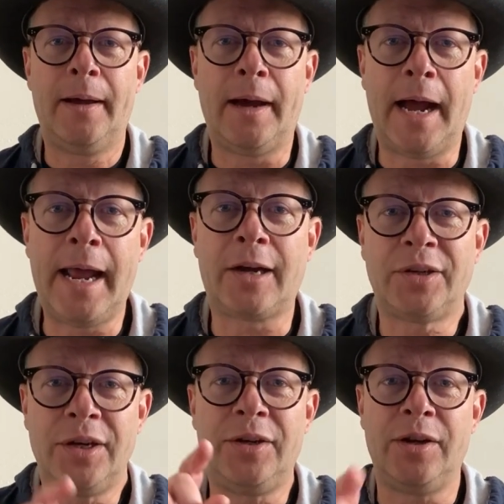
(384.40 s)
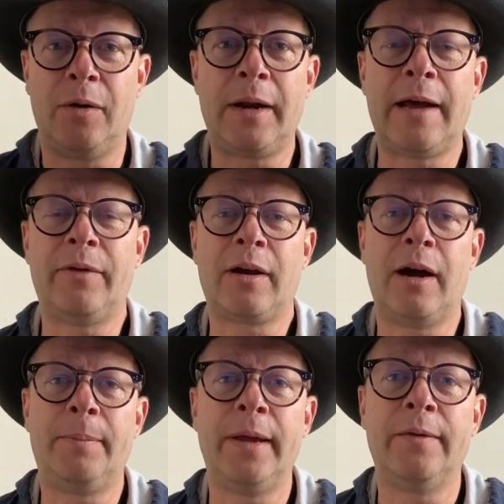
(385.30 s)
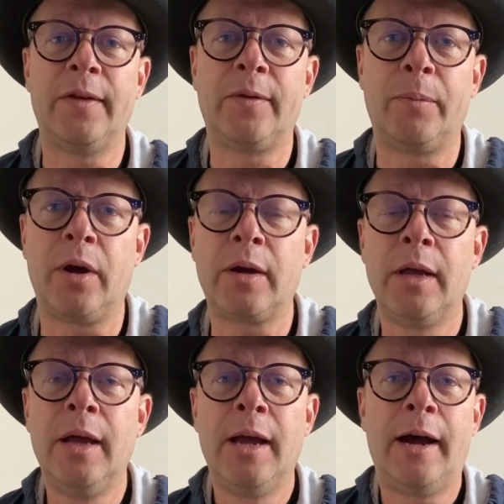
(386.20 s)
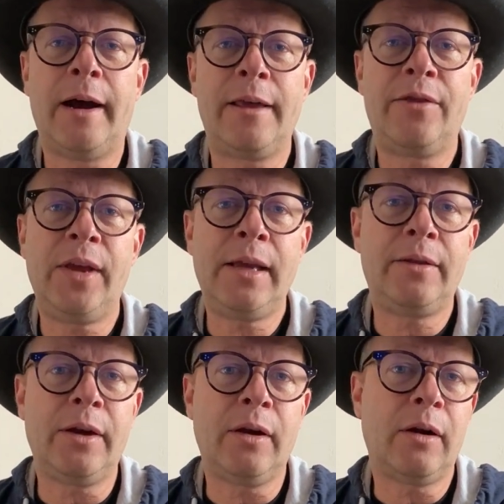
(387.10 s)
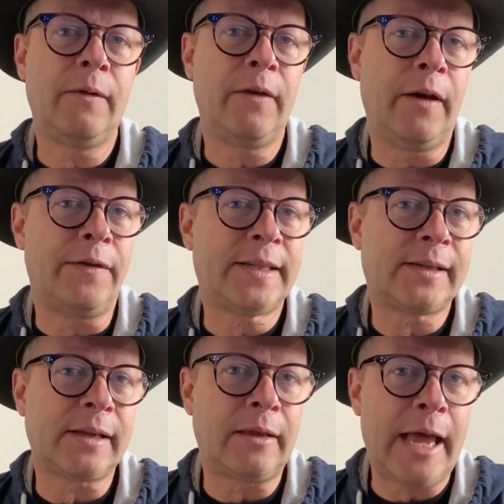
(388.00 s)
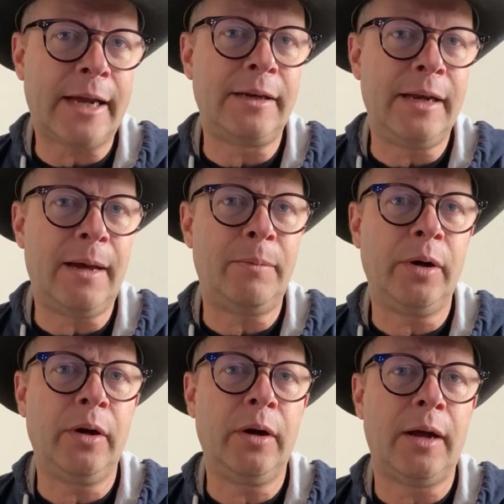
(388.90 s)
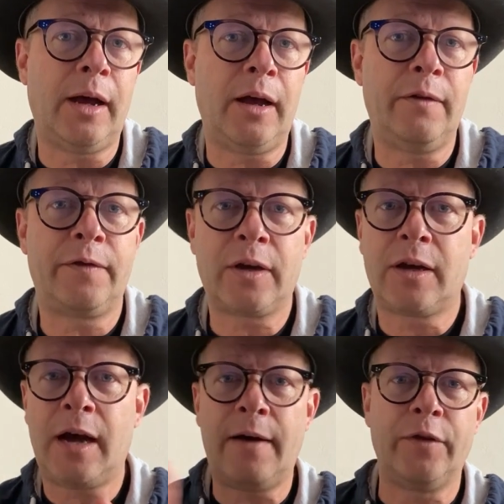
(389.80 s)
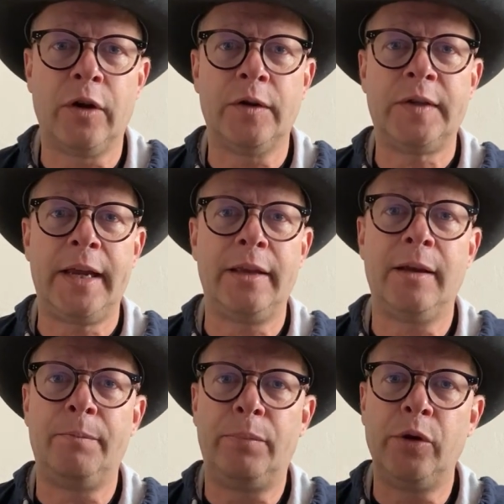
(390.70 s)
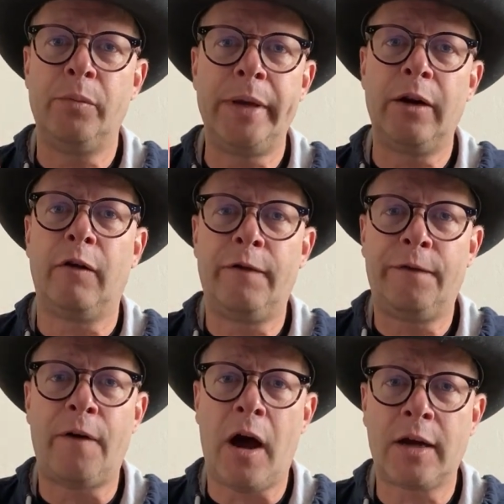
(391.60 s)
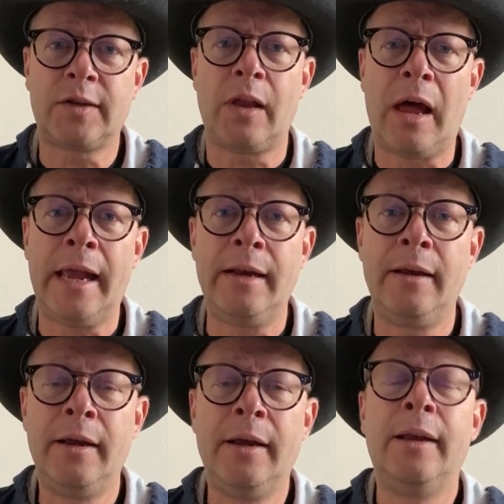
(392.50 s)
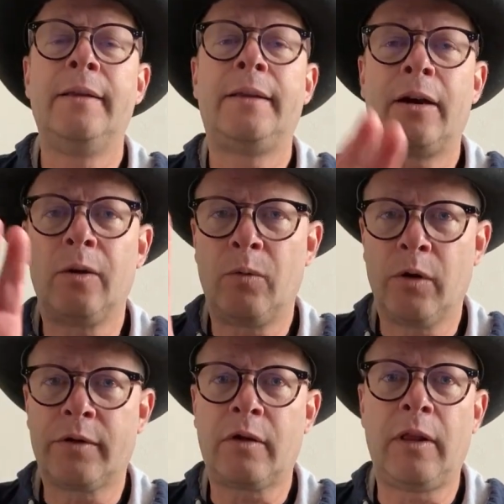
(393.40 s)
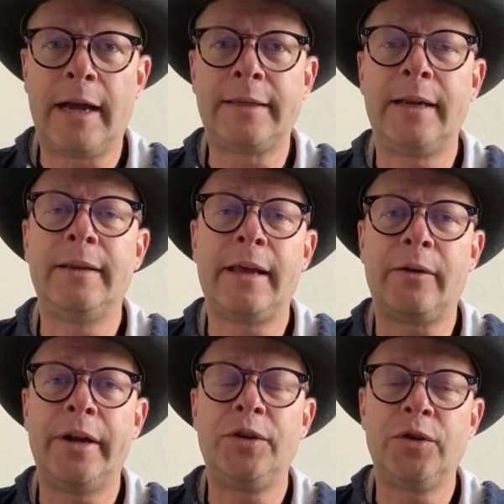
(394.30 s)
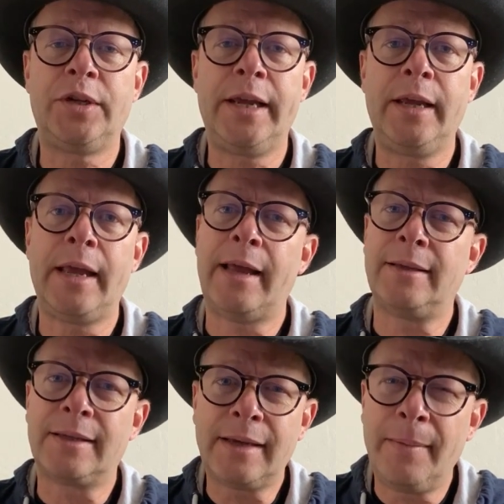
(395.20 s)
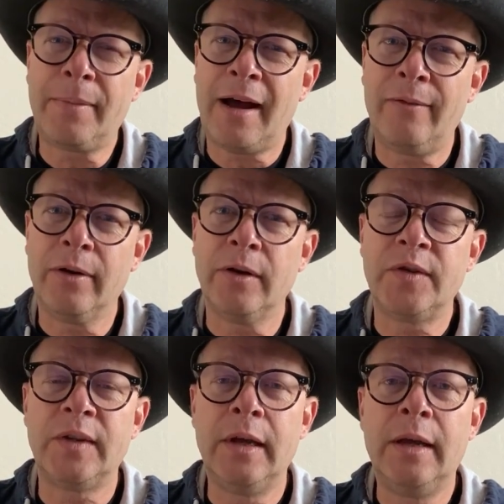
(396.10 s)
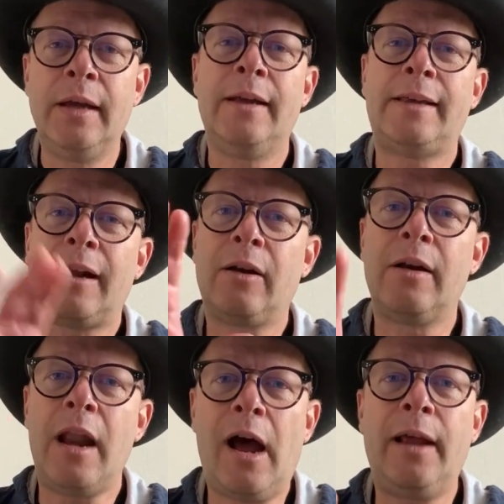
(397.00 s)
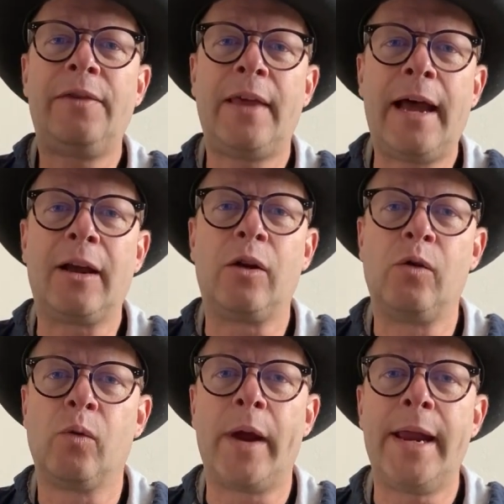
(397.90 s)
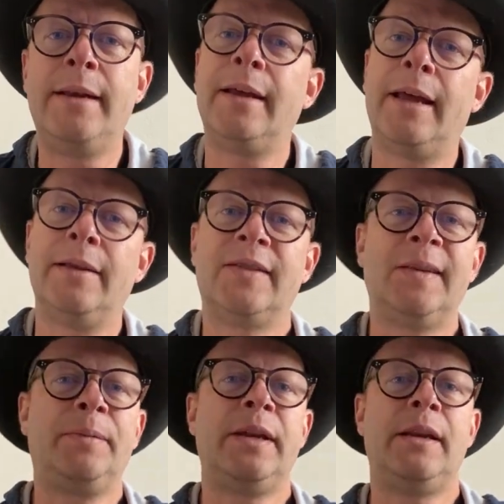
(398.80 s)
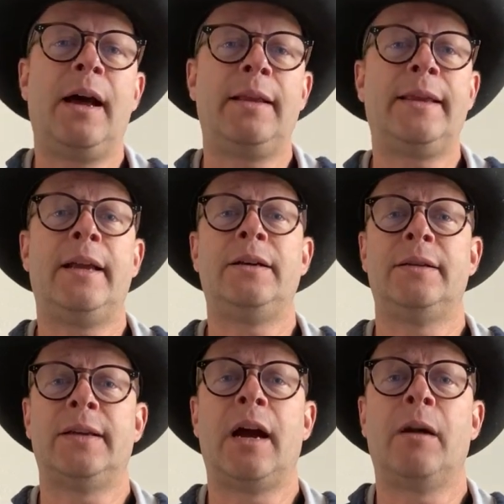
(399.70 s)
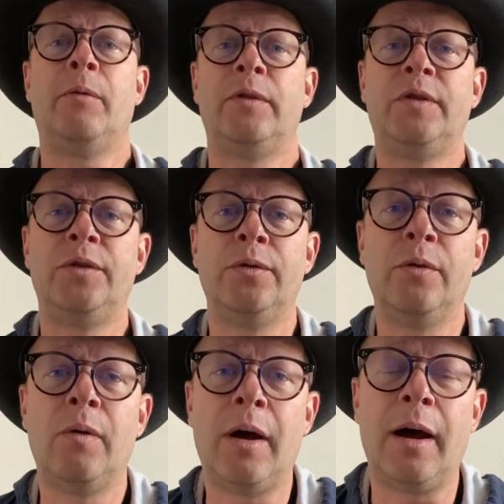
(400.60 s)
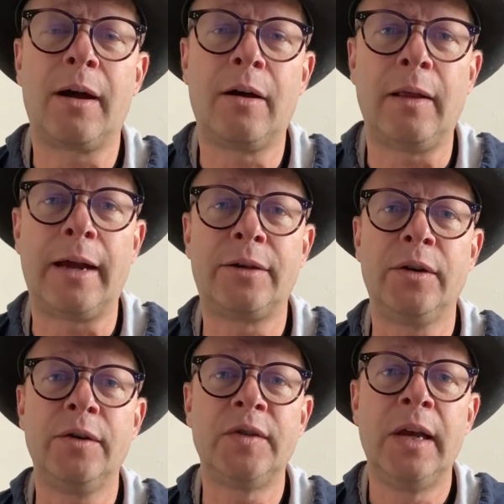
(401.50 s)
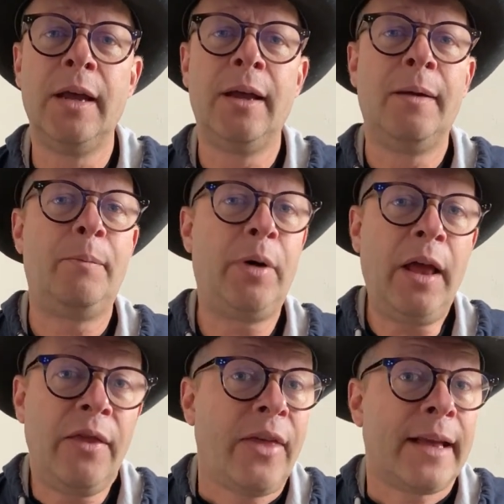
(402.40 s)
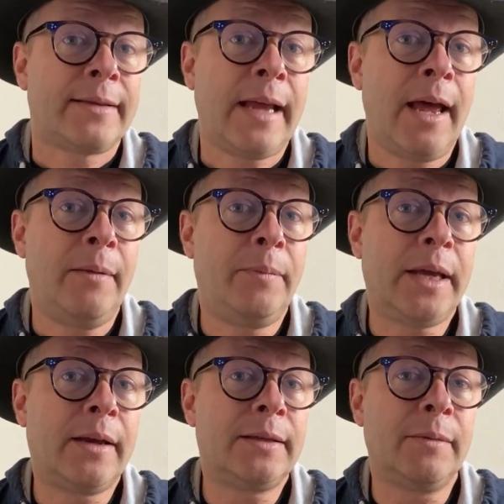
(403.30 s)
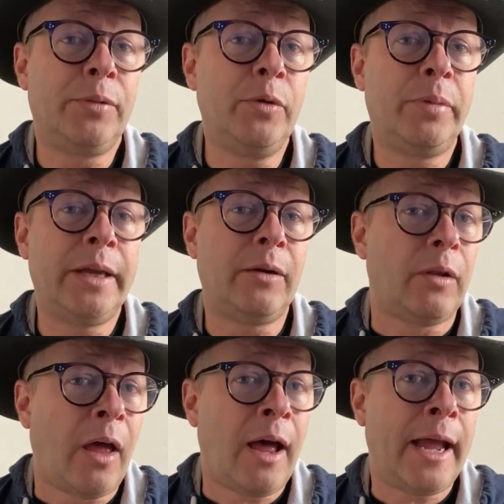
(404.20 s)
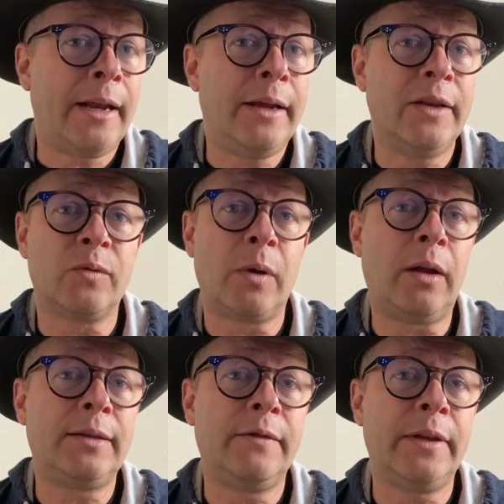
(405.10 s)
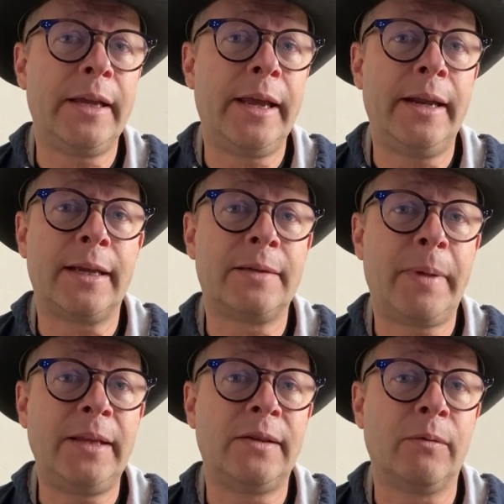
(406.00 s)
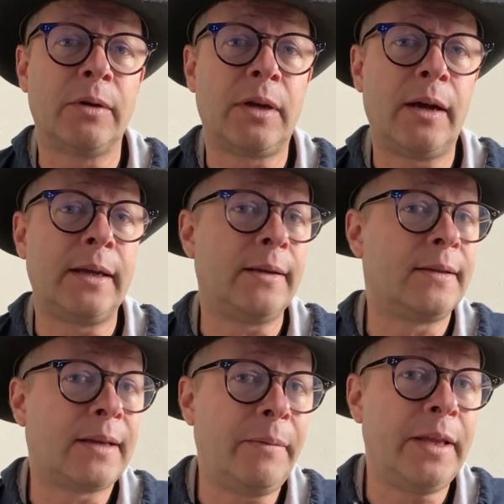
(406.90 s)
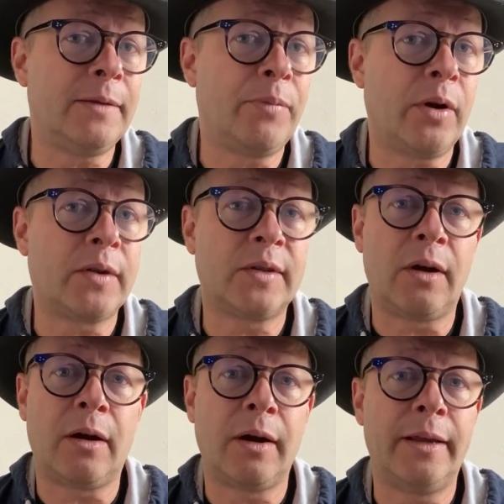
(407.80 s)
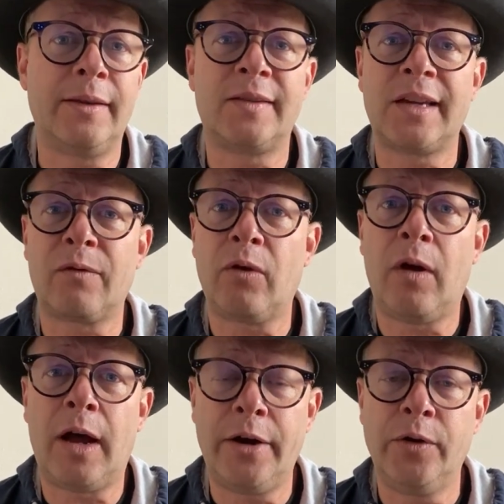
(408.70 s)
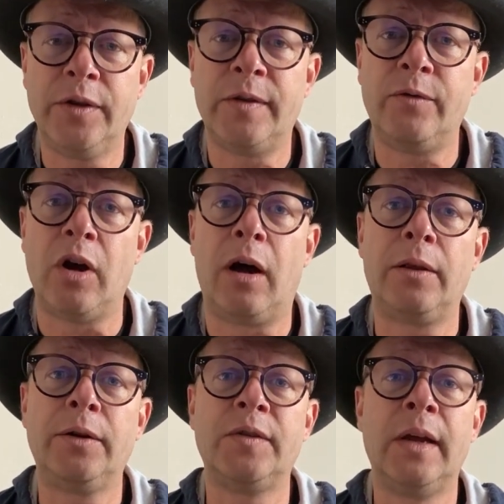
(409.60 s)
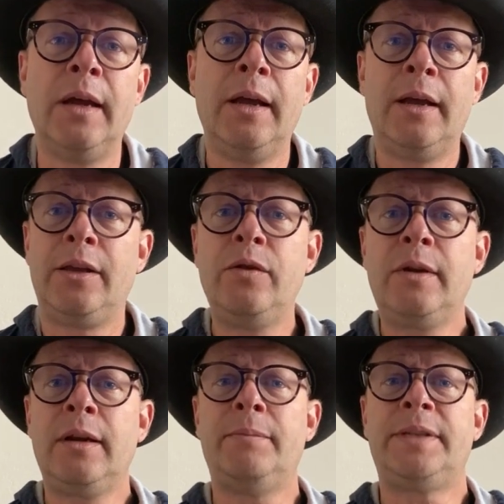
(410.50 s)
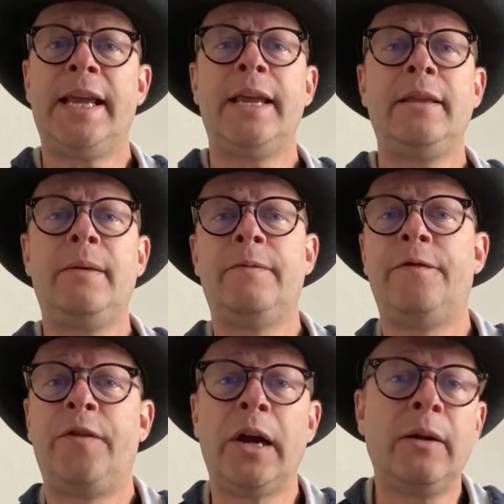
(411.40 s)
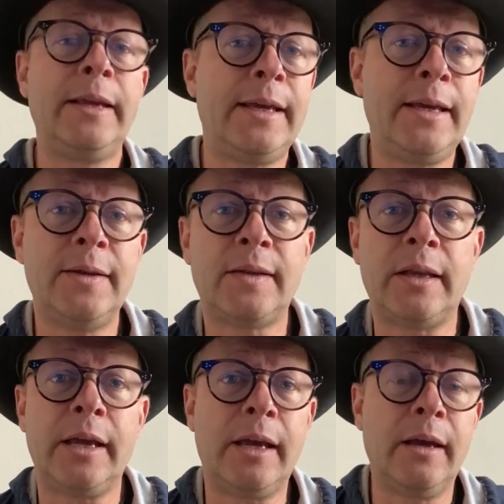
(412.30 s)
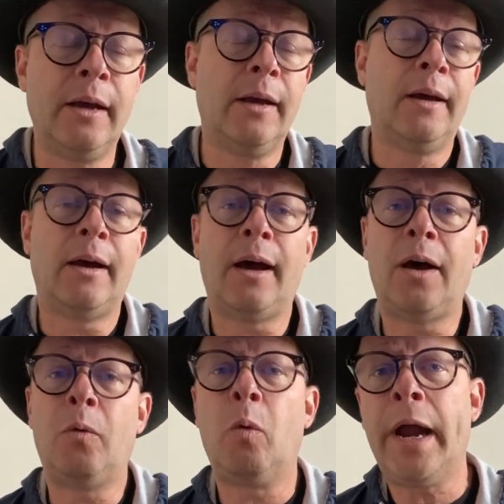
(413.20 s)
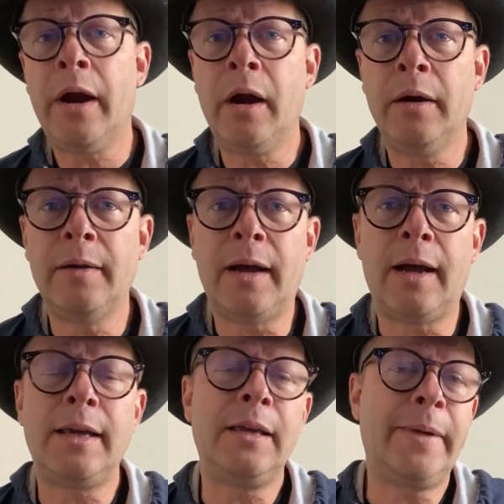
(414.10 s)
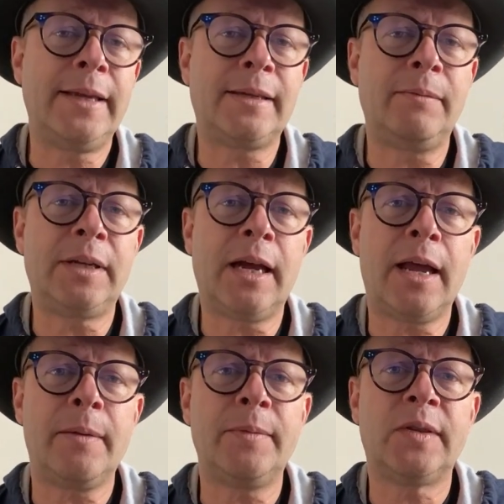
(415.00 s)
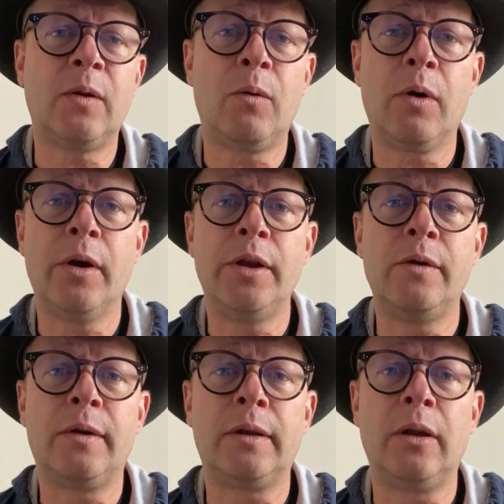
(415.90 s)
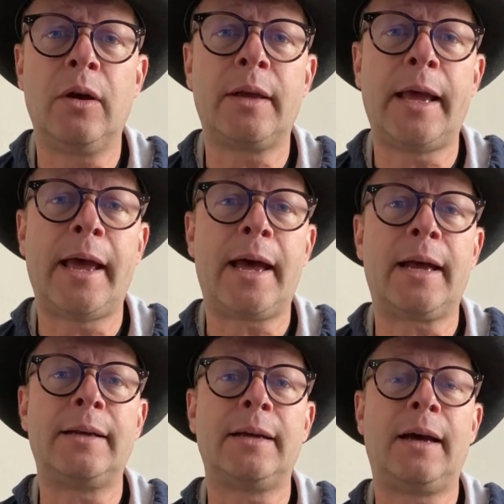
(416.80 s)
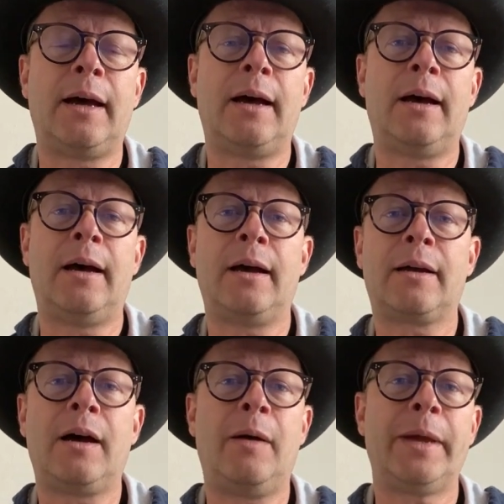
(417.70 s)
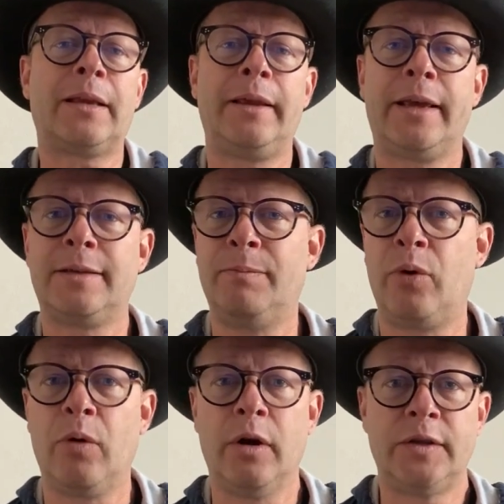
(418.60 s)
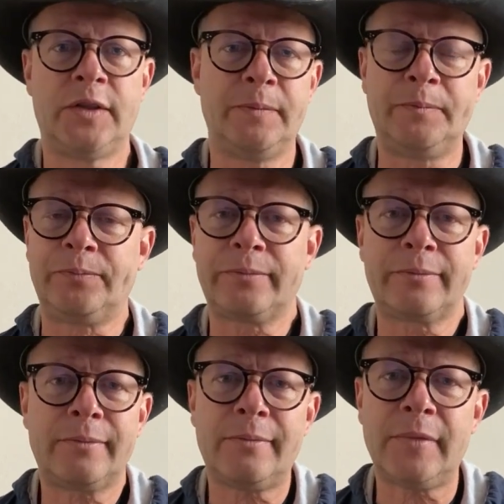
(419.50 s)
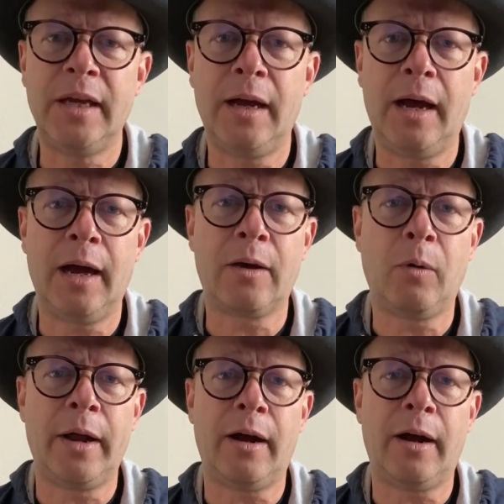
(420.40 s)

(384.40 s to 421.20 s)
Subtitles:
I actually don't have a copy of this book. I think there are a select number of covers in the Blue Beetle Fox line that are worth collecting, that are interesting, and some covers that are not that great and simply not that desirable to collectors. But that said, because the Blue Beetle line is relatively inexpensive, we're talking some of these books are in the several hundreds of dollars, you can obtain them fairly easily eBay sometimes, or you could look at Comic Links boards. Quite